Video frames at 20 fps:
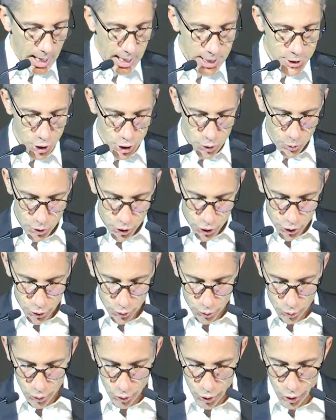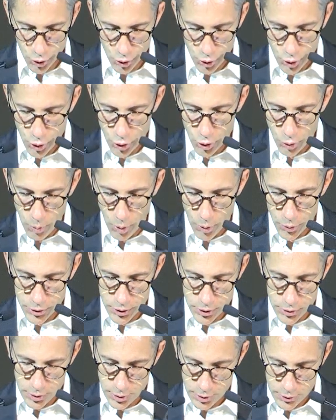I just want to
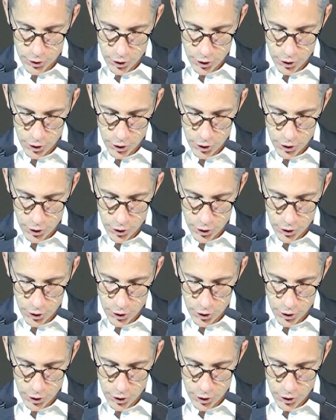quote